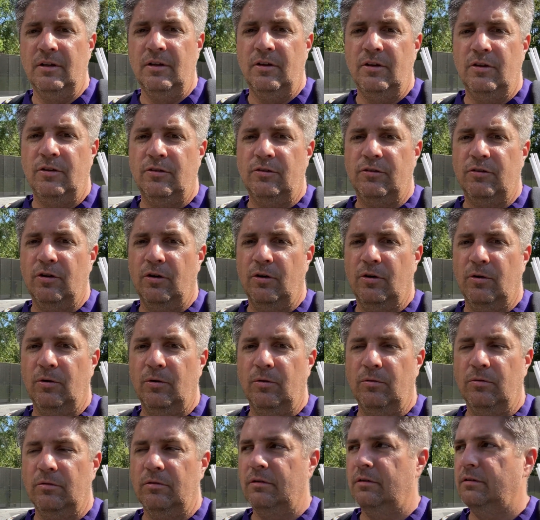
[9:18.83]

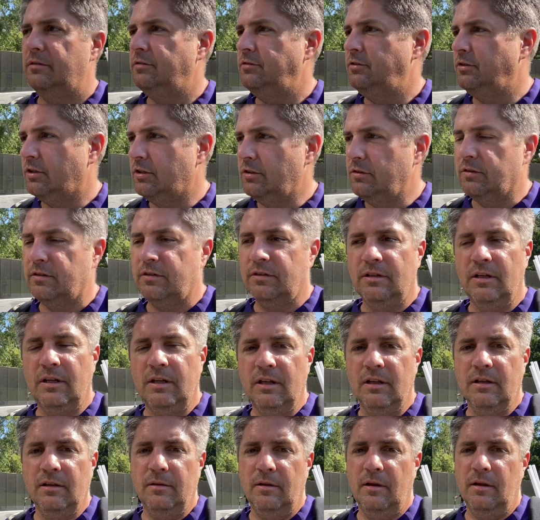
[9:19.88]
So you can study
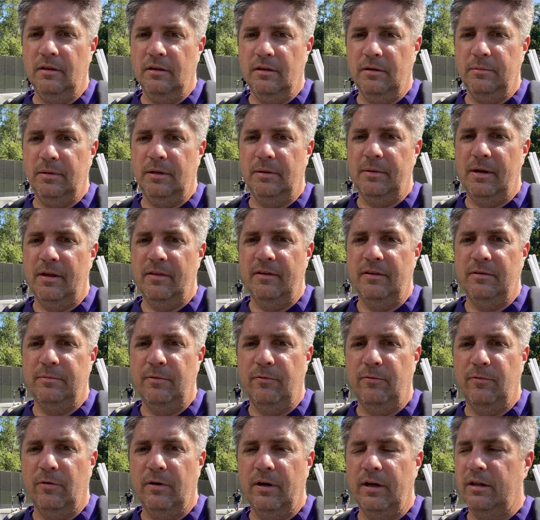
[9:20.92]
a little bit about these
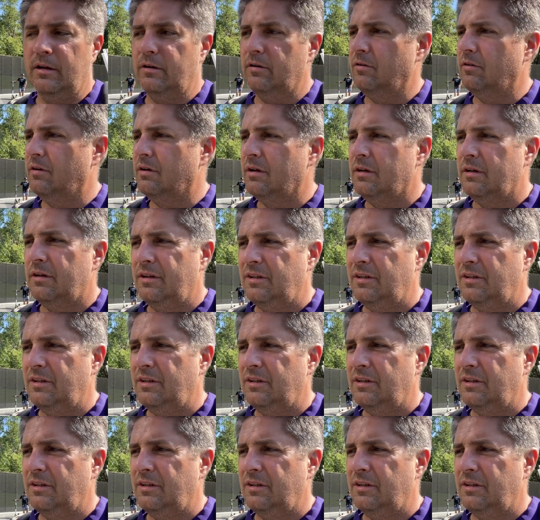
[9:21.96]
beforehand or